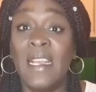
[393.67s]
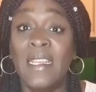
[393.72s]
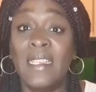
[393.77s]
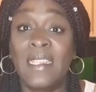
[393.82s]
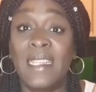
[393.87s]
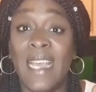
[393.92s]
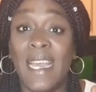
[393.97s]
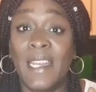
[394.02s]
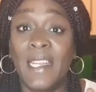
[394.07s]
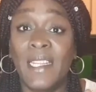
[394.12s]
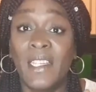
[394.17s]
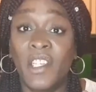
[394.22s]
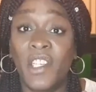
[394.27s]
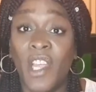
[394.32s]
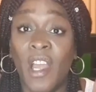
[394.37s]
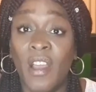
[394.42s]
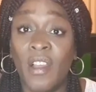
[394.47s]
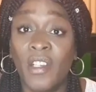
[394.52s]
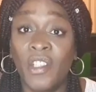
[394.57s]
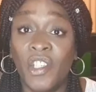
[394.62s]
Zaddy
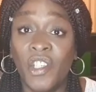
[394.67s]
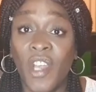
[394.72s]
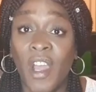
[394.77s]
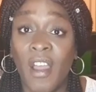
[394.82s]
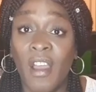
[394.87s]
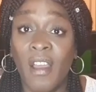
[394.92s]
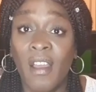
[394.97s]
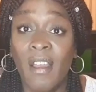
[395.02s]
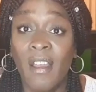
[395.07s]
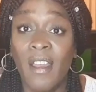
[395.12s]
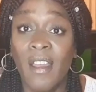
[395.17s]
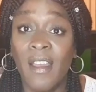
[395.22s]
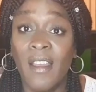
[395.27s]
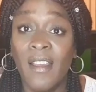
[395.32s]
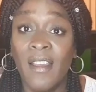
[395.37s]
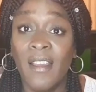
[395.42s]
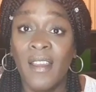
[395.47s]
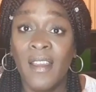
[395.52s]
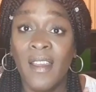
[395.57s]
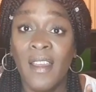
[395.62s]
Chunk Chunk,
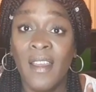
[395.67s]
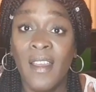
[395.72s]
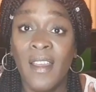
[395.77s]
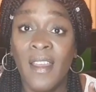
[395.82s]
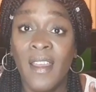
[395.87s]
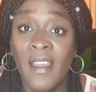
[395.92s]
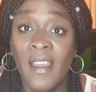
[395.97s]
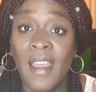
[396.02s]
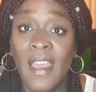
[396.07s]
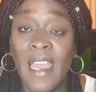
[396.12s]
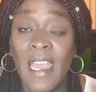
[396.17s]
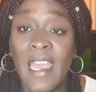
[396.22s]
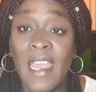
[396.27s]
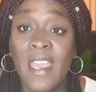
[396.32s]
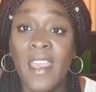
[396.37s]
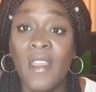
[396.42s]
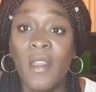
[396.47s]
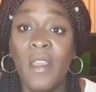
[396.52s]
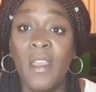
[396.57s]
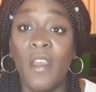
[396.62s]

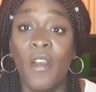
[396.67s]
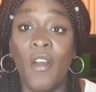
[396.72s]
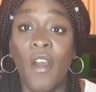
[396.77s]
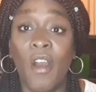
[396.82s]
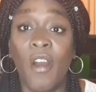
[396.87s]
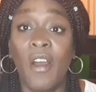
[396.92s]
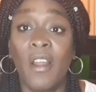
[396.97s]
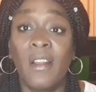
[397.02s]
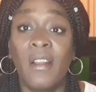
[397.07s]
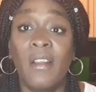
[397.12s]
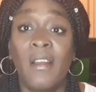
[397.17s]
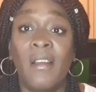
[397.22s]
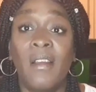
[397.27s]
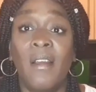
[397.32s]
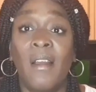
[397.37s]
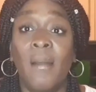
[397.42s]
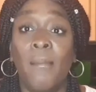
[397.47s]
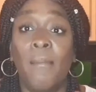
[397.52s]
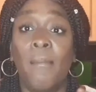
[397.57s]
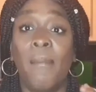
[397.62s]
he got
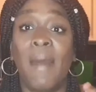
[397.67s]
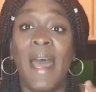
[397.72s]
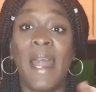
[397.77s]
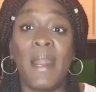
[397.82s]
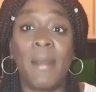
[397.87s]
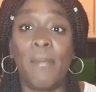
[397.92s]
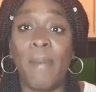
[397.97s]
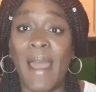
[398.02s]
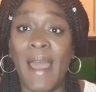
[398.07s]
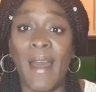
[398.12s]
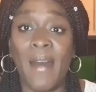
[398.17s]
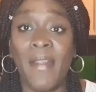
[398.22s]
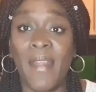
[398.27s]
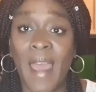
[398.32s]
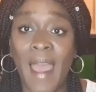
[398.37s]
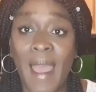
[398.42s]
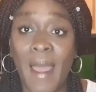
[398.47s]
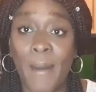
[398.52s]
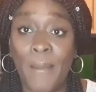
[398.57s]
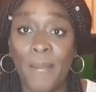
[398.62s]
mad about
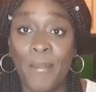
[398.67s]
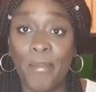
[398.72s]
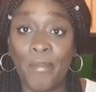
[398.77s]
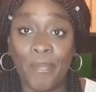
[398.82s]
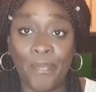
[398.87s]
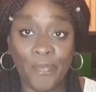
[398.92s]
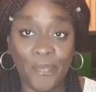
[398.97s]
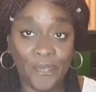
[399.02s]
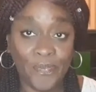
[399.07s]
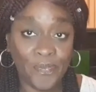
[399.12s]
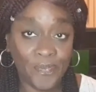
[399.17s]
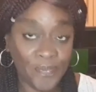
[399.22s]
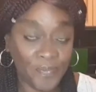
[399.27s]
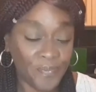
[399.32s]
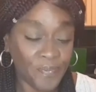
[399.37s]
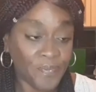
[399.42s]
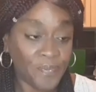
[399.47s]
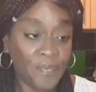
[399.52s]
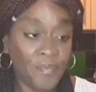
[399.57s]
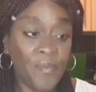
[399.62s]
that.
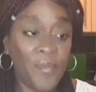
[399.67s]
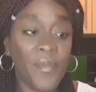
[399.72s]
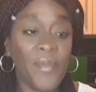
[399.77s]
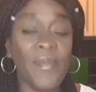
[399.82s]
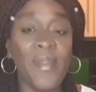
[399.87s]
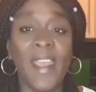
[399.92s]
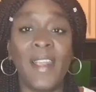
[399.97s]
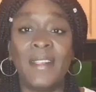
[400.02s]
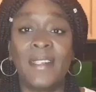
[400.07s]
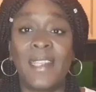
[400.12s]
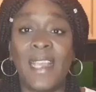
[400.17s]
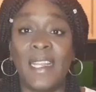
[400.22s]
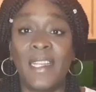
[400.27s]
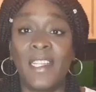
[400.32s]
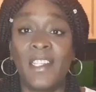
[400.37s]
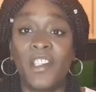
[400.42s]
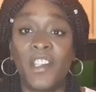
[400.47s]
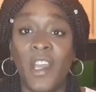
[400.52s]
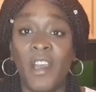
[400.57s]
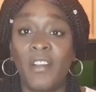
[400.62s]

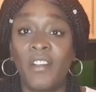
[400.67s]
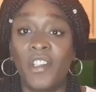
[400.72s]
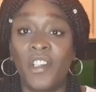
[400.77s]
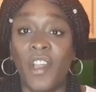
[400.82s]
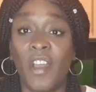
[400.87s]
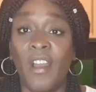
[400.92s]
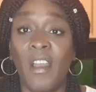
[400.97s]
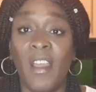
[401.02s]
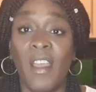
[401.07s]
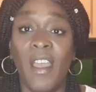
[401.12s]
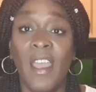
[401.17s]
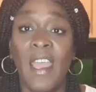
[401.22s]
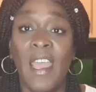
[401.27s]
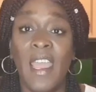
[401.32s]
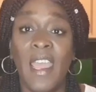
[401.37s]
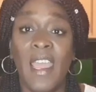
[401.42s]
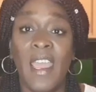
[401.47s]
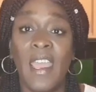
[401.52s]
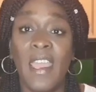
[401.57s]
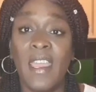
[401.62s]
Zaddy Chunk Chunk,
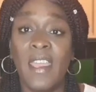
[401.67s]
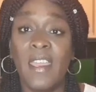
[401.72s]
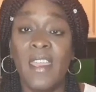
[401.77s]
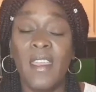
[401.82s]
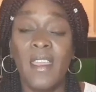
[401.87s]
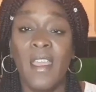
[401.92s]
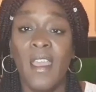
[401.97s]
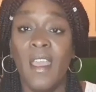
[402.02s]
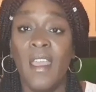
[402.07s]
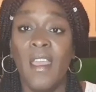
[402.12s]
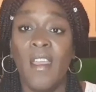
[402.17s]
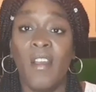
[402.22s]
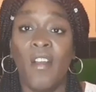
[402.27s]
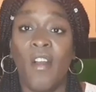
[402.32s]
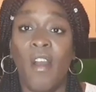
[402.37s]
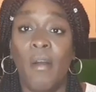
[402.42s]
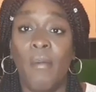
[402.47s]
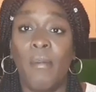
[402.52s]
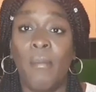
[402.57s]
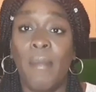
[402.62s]
he
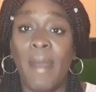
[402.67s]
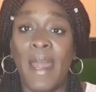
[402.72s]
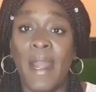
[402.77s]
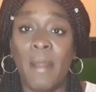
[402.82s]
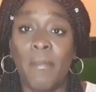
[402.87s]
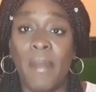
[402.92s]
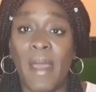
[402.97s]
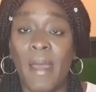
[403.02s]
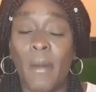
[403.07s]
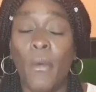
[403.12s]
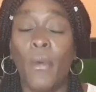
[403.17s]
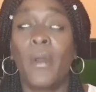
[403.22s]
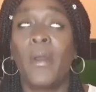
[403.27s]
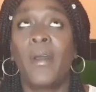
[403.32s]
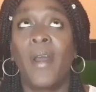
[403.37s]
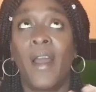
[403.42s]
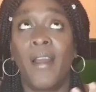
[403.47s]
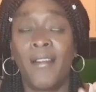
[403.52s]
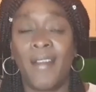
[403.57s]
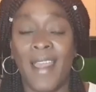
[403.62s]
got mad about...
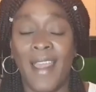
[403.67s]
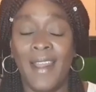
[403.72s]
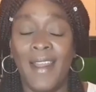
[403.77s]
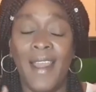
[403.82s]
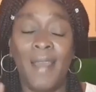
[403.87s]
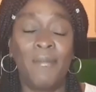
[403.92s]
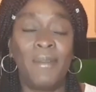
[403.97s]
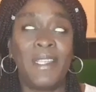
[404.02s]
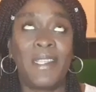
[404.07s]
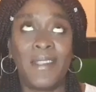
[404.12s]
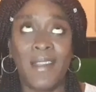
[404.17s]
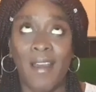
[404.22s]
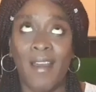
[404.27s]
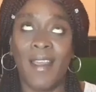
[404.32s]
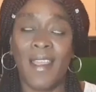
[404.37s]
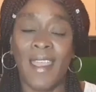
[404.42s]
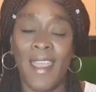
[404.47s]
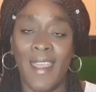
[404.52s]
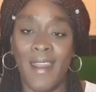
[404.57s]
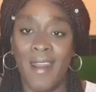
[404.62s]
Okay, let me start
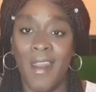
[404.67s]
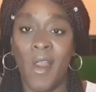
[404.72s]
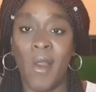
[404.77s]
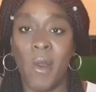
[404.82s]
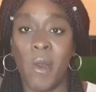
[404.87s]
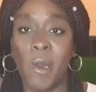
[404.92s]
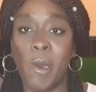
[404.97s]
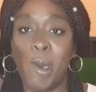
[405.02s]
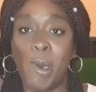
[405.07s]
again.